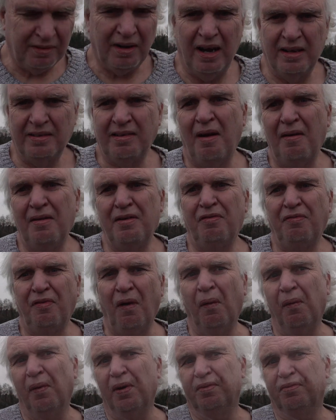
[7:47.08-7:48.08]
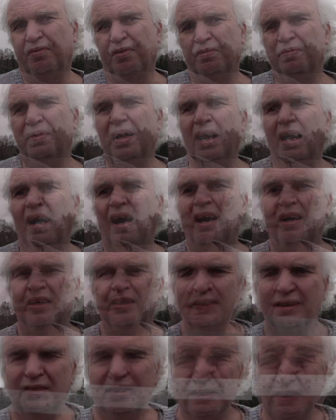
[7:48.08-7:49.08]
And going forward from there,
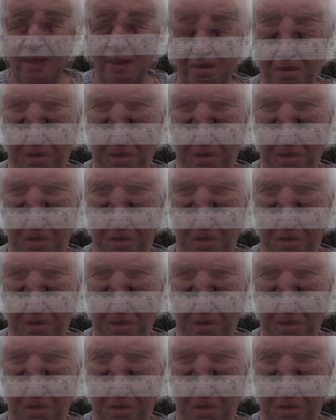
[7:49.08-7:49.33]
like